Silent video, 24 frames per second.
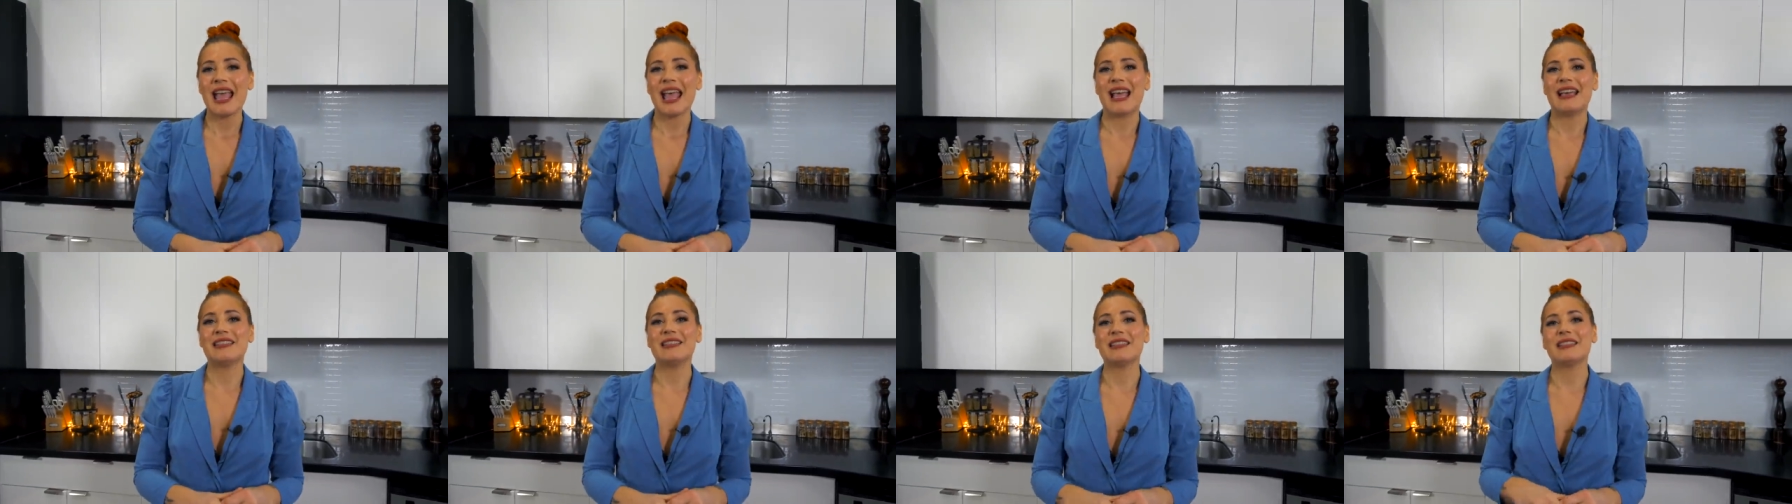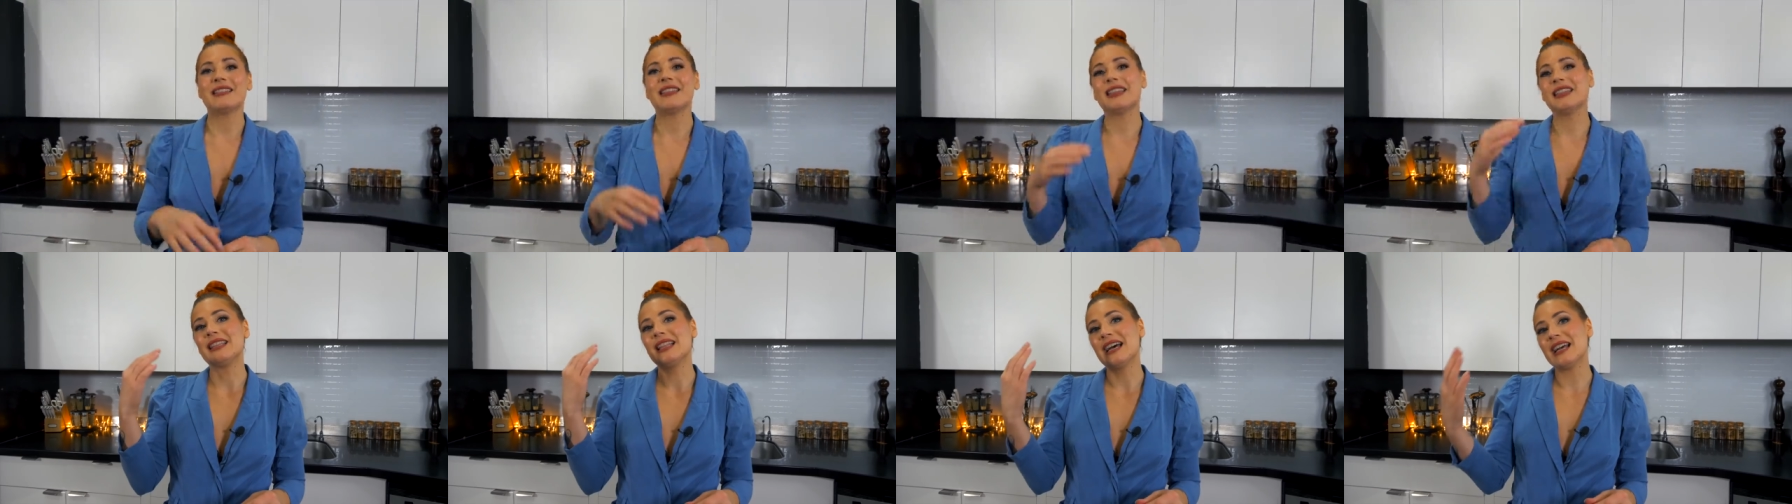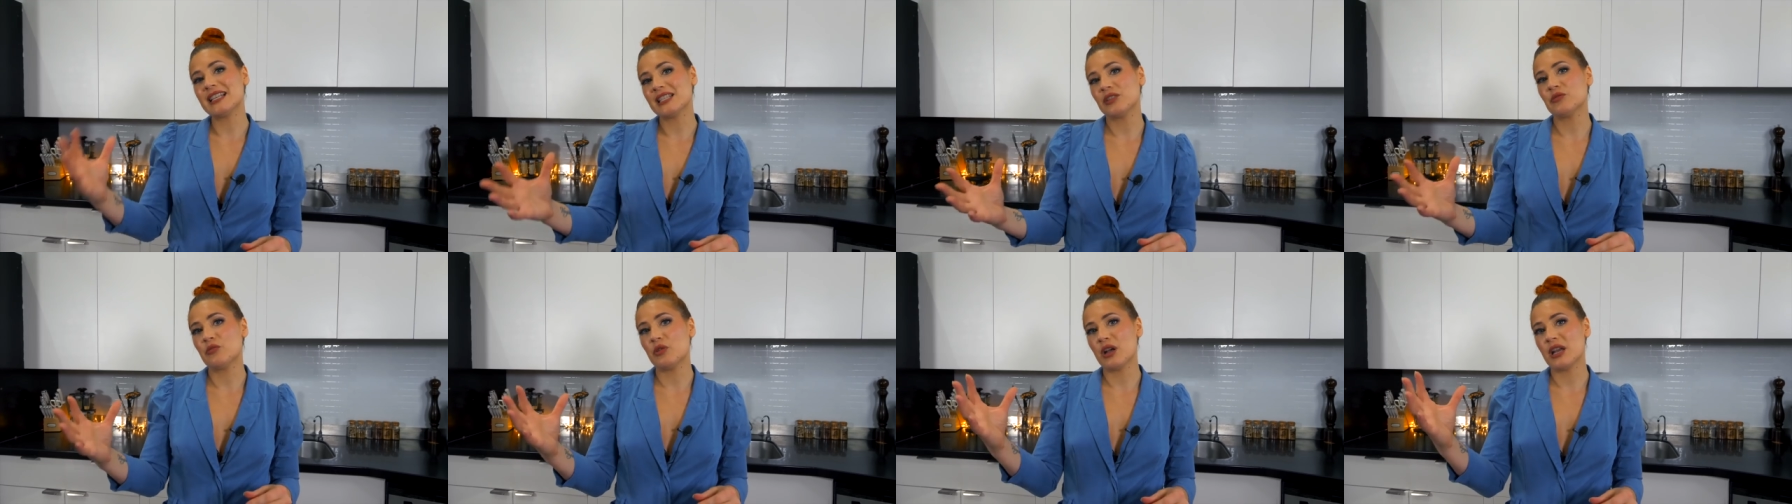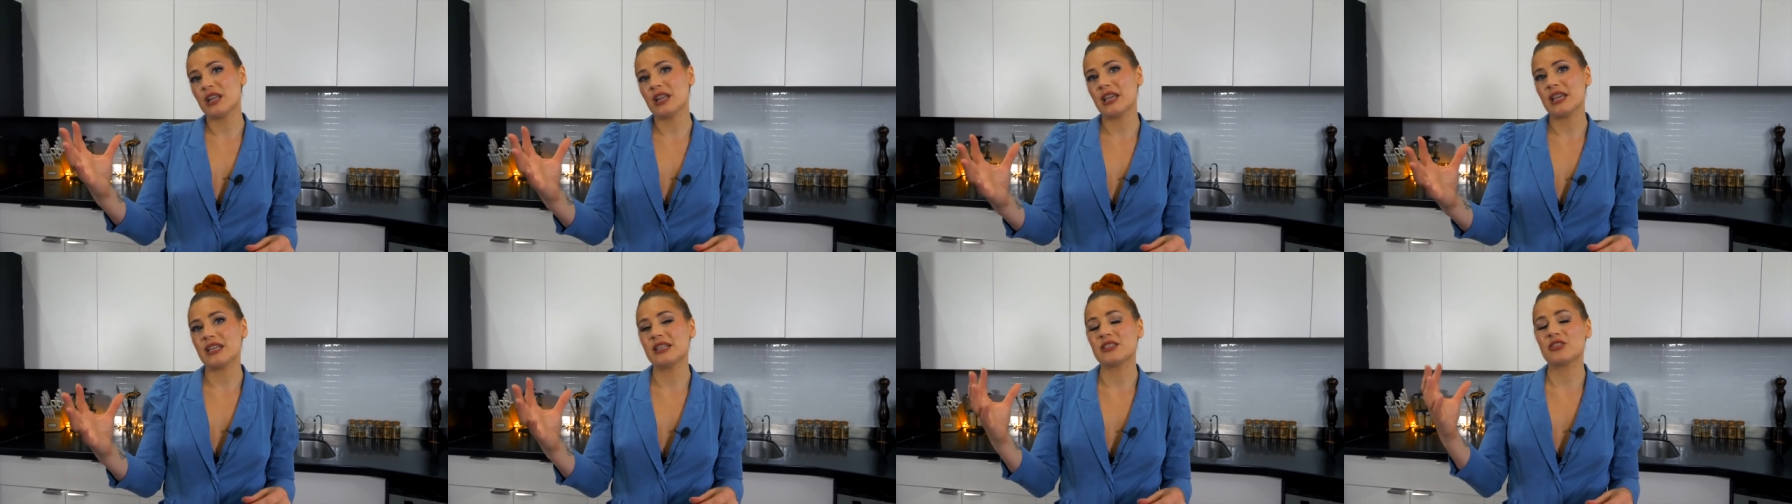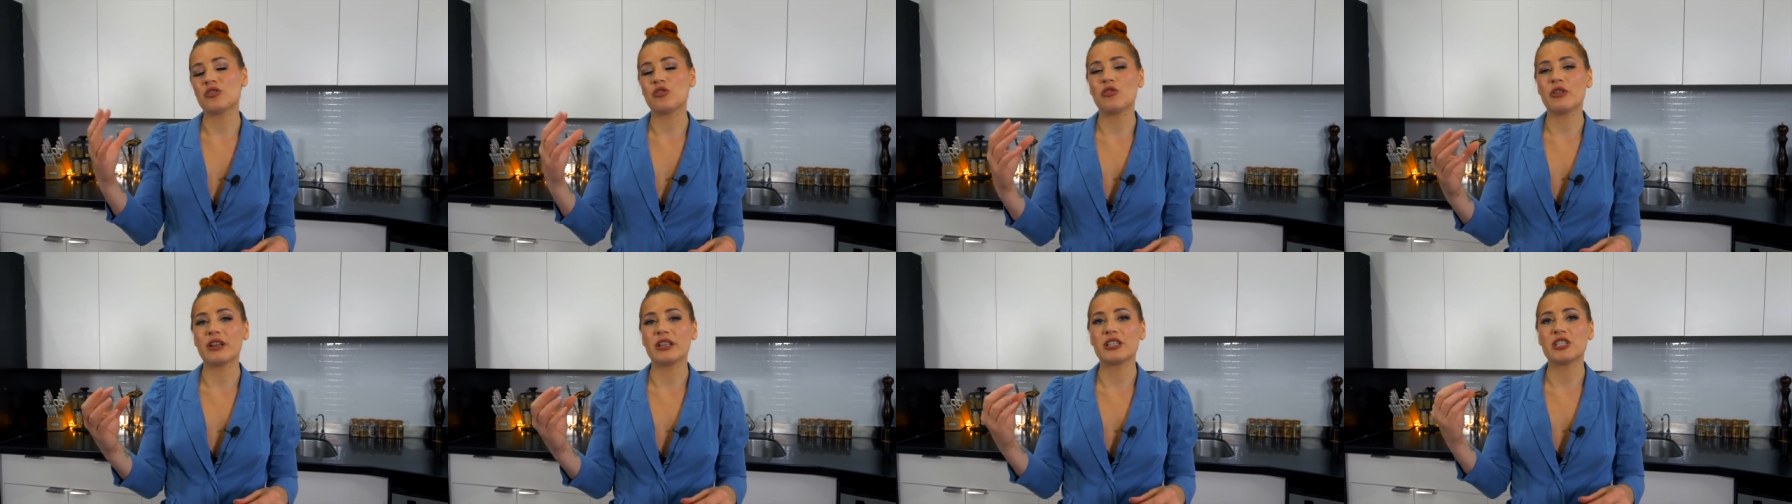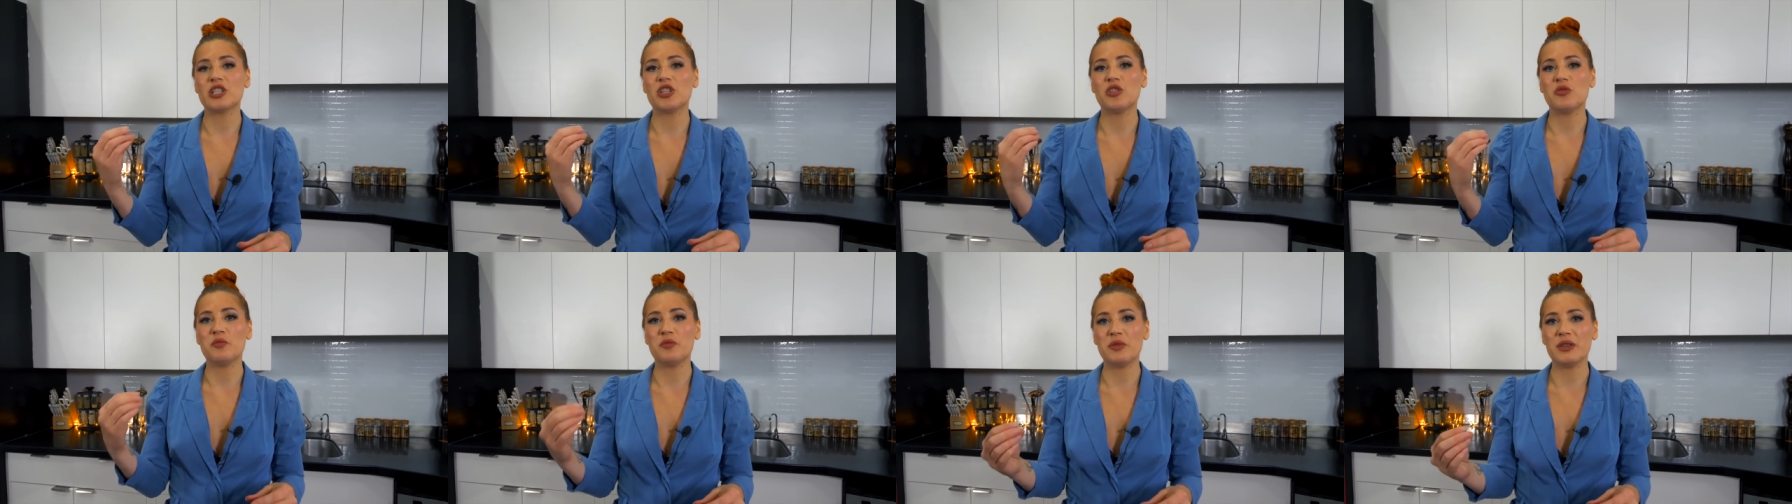And then the last one is going
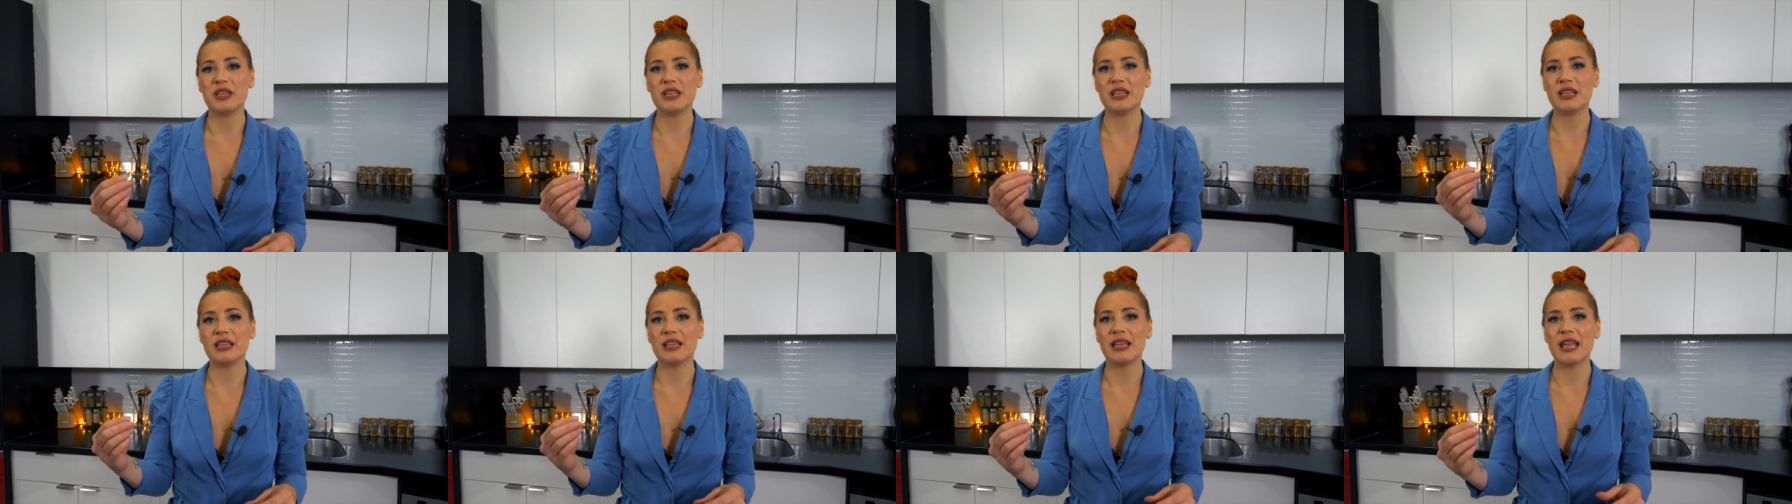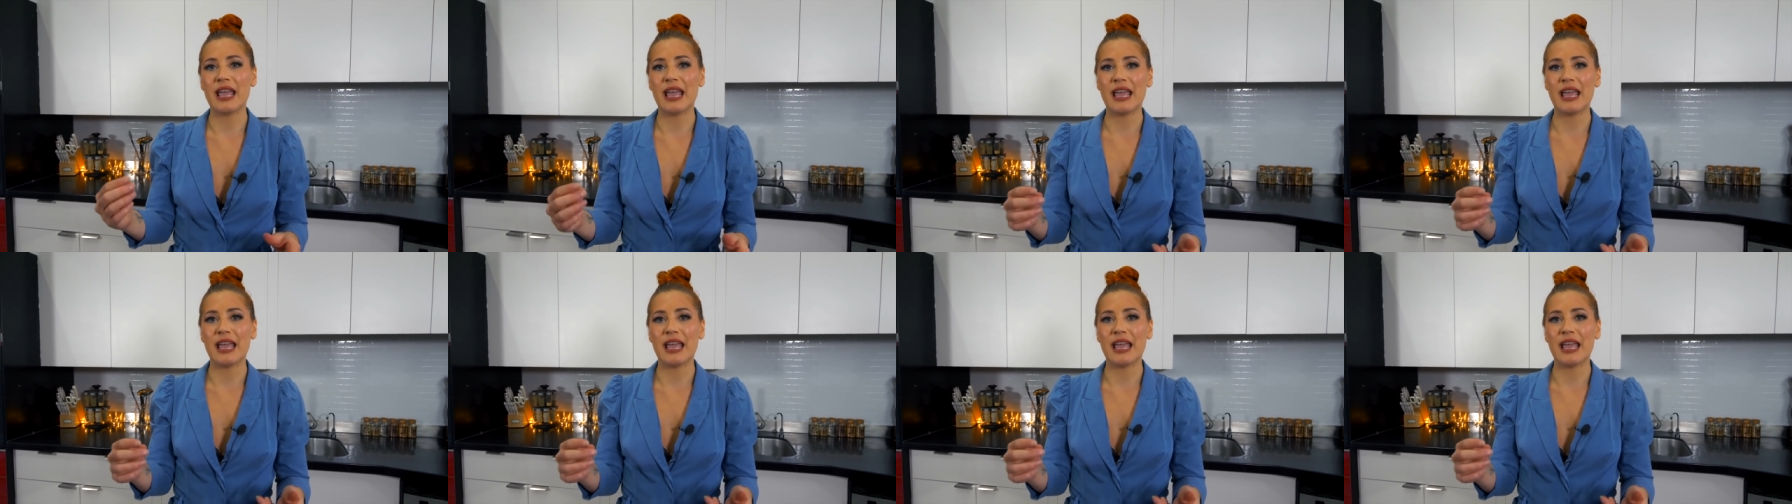to be